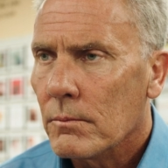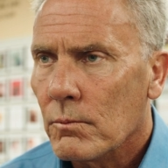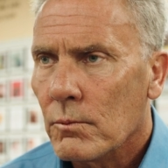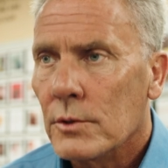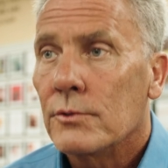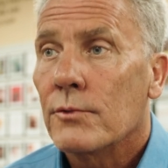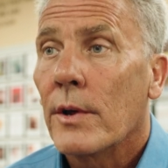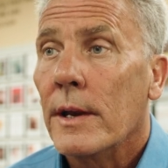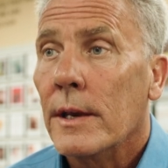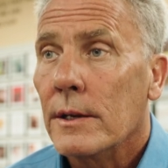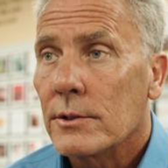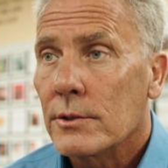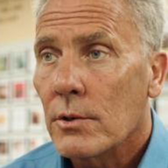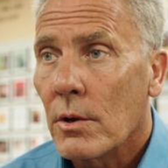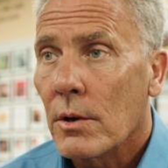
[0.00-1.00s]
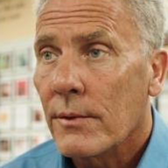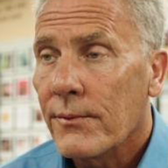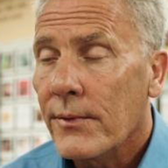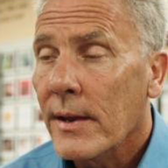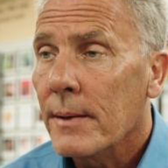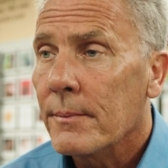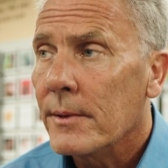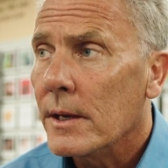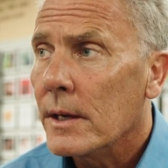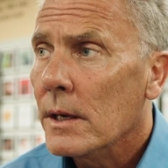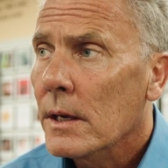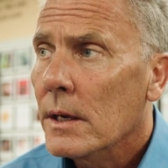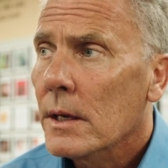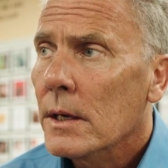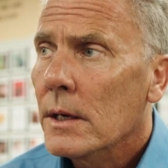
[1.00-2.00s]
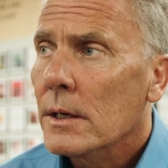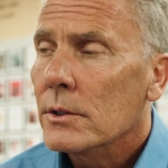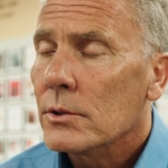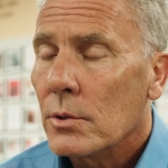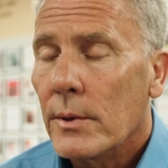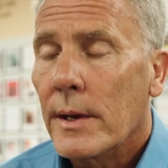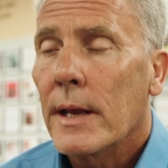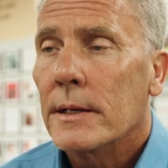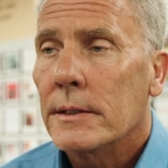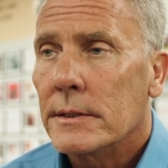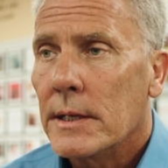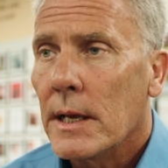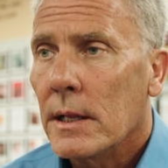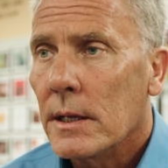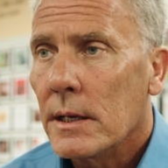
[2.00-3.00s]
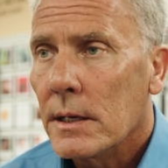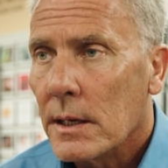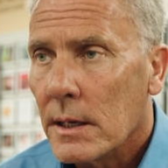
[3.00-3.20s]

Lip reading: was ready to start a family. So he had to sell it